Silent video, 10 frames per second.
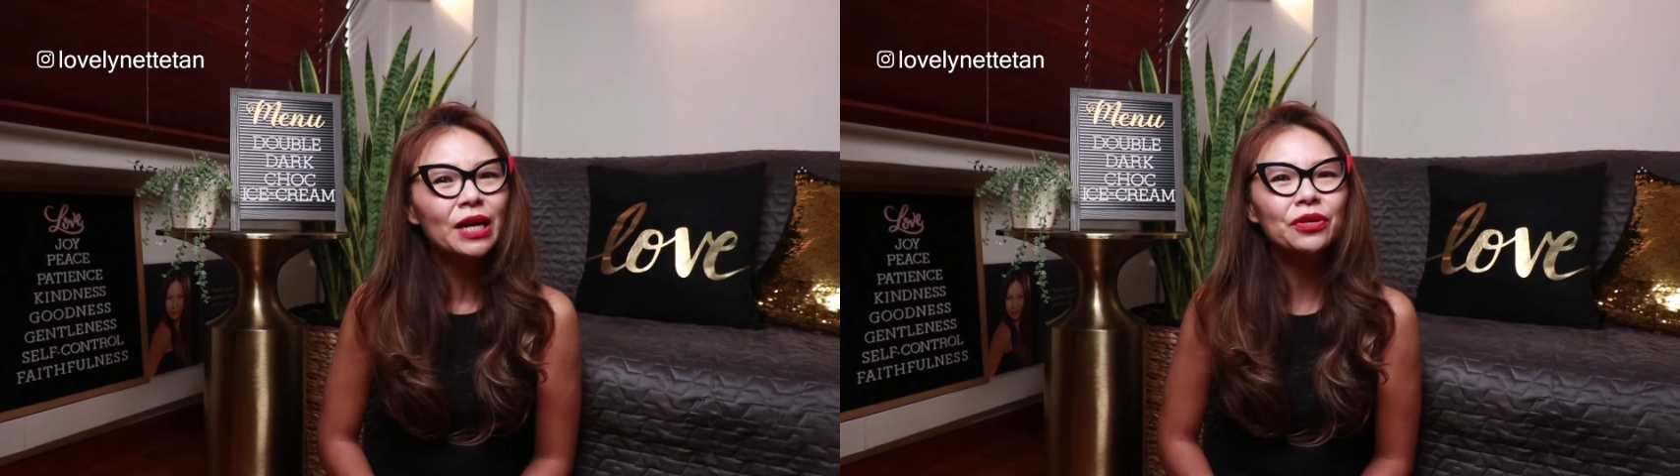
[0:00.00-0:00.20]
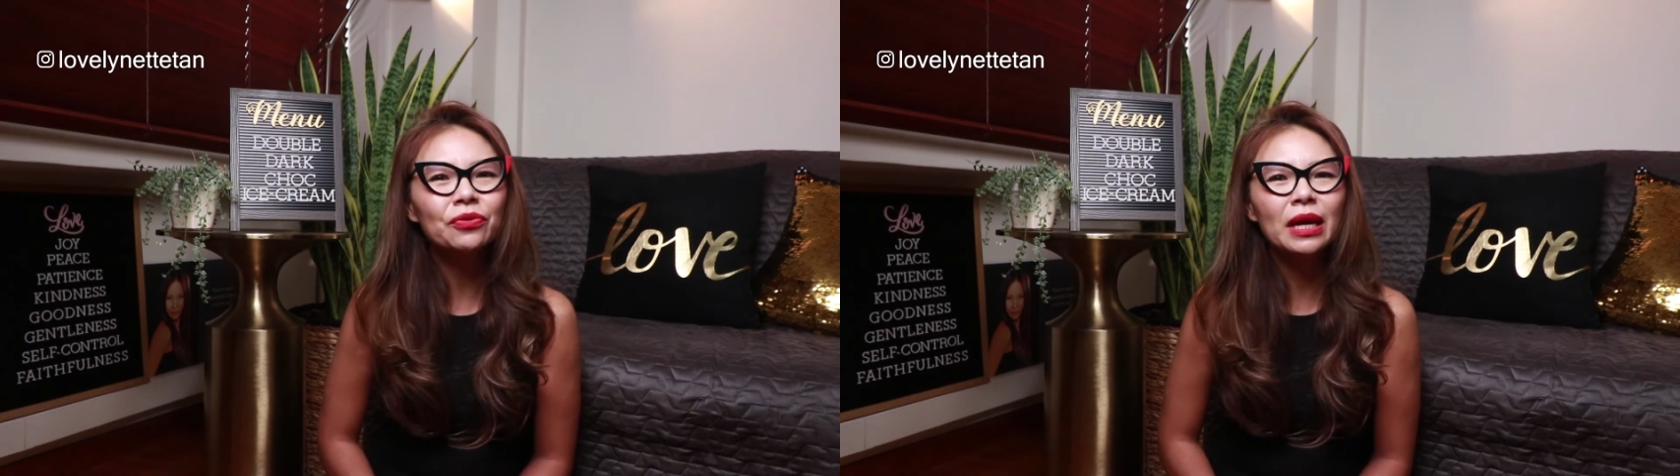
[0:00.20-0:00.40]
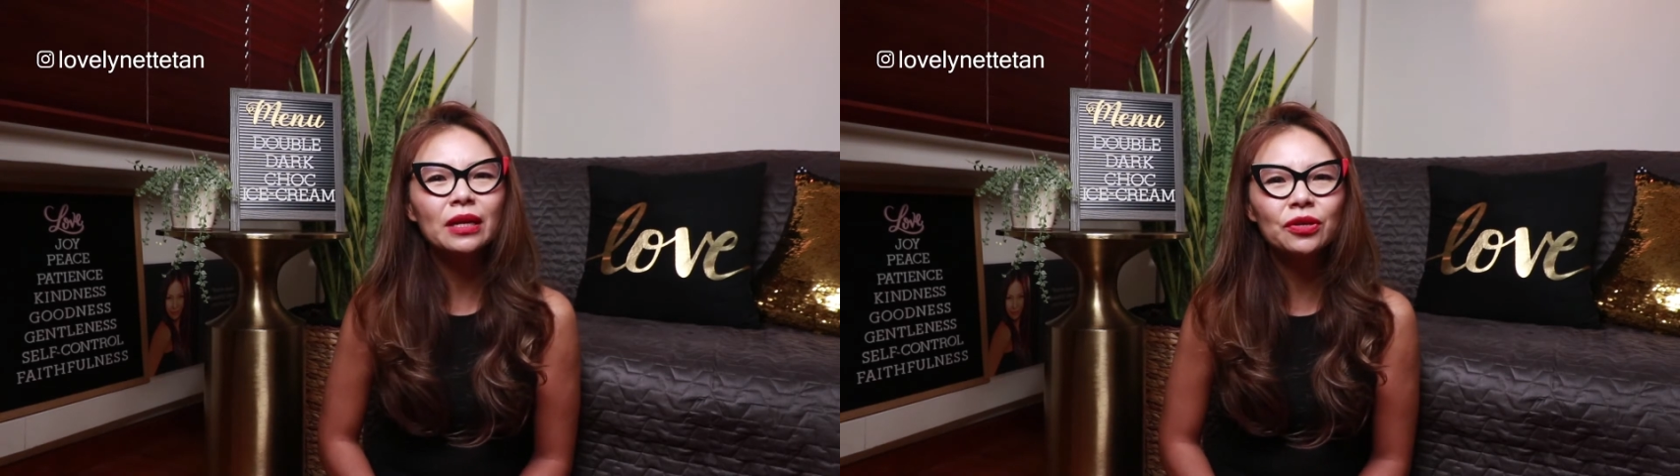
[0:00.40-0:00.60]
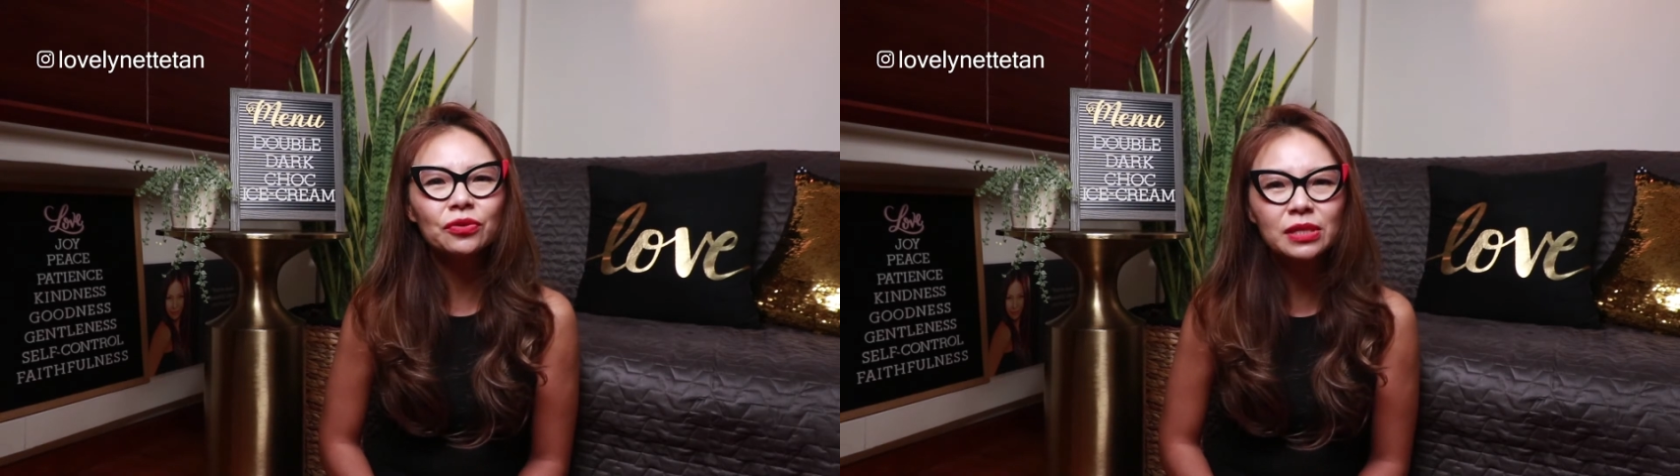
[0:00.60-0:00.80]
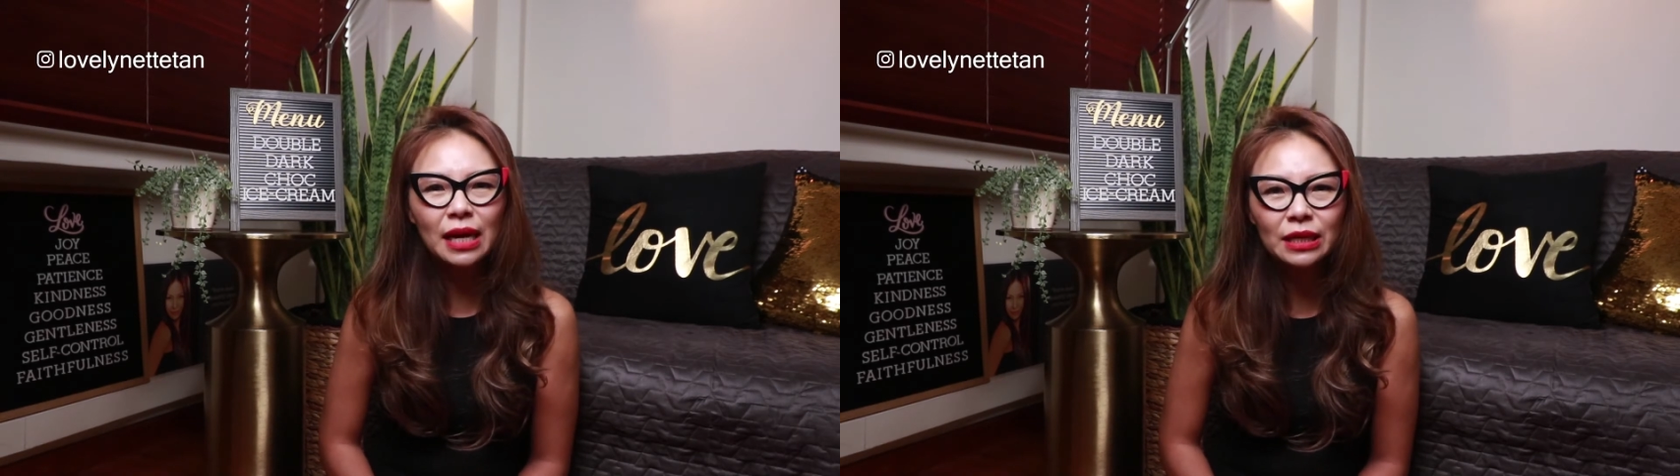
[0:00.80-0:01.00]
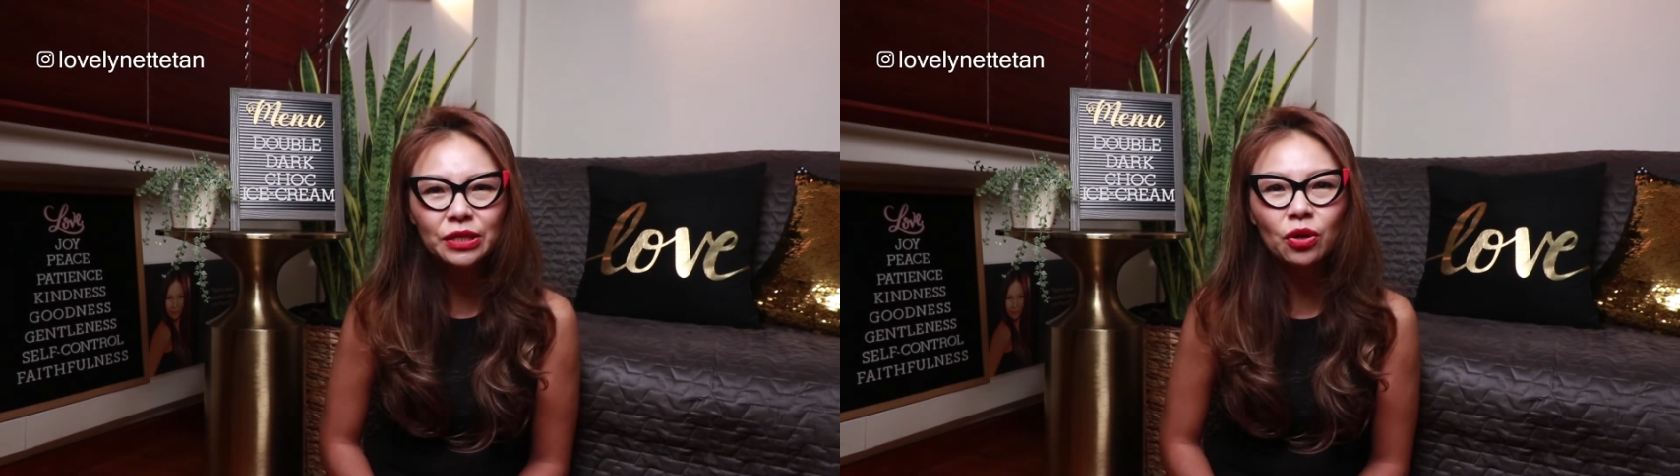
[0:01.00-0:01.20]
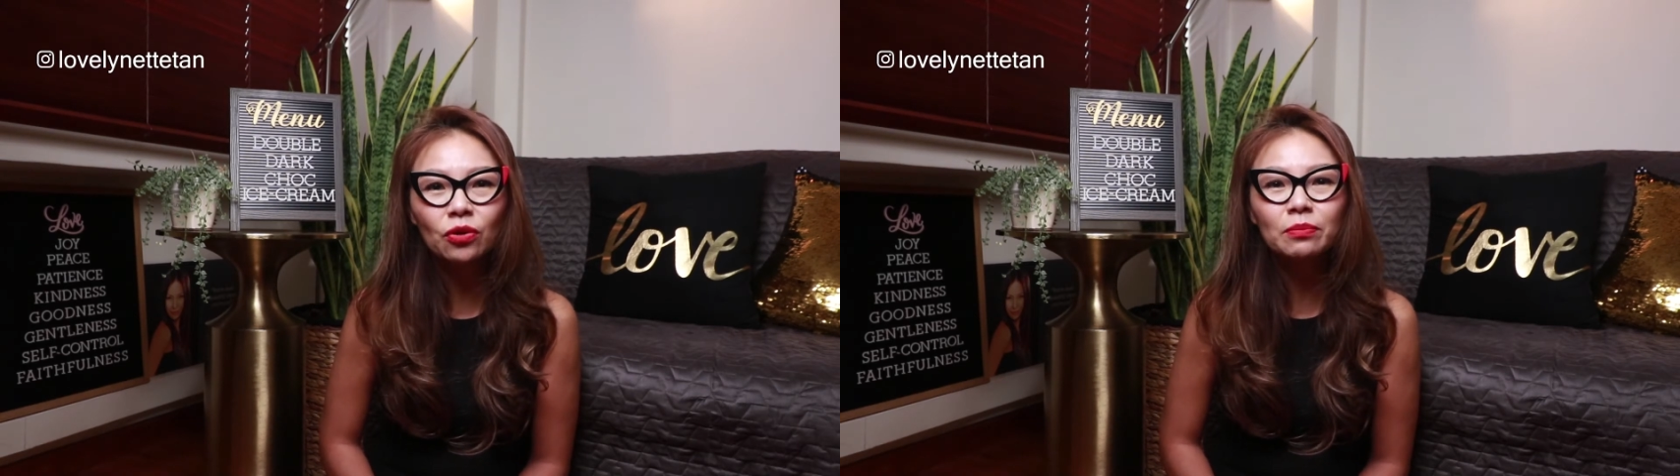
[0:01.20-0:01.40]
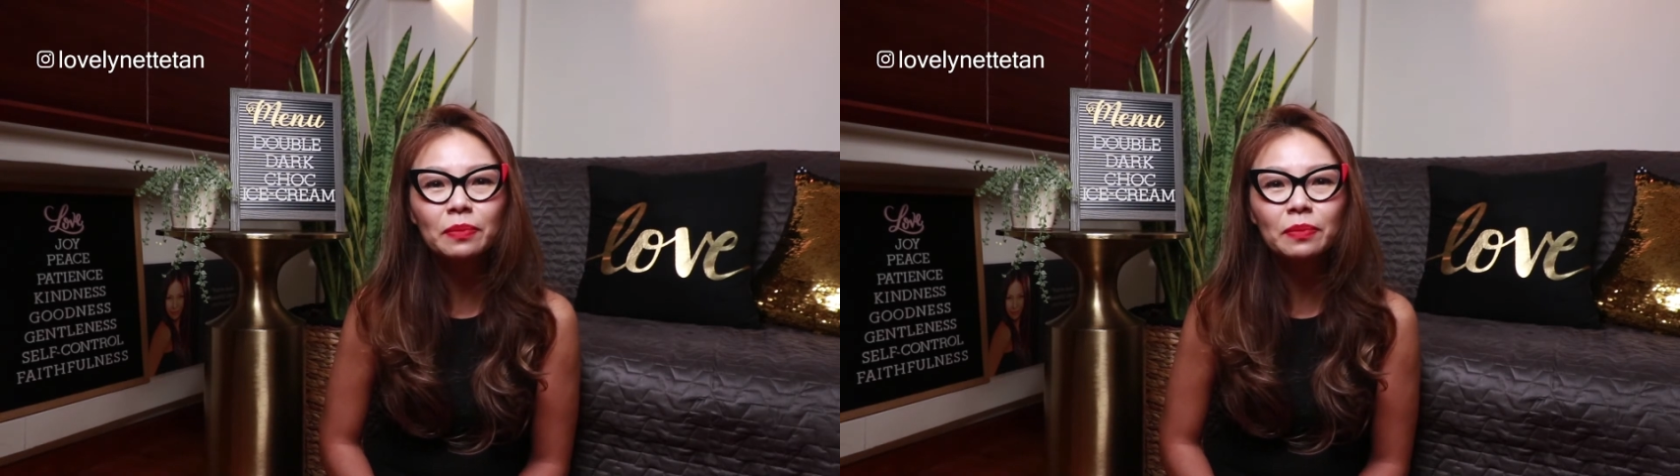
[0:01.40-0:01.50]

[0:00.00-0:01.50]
you can use xylitol in